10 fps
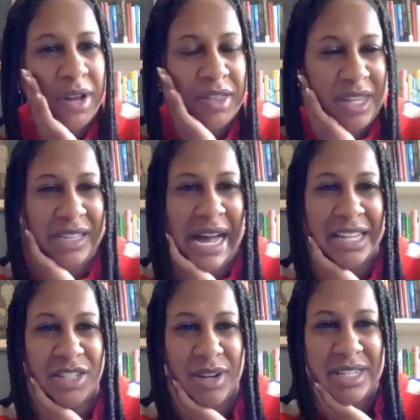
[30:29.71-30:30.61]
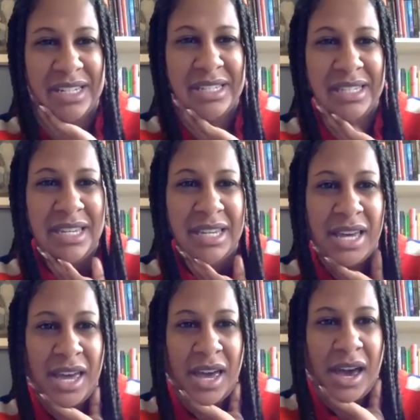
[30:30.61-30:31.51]
I think, last
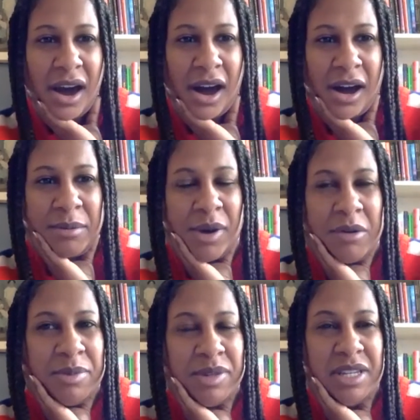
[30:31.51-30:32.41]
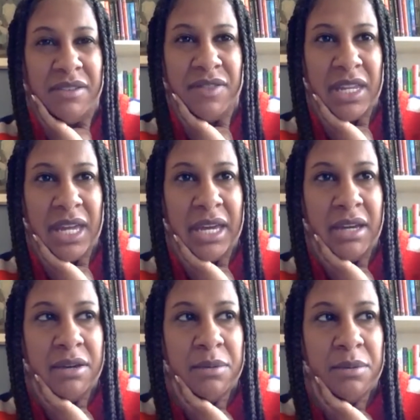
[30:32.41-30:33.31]
residency, a belief that
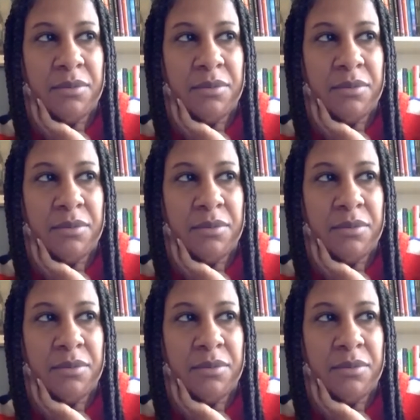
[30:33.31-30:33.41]
like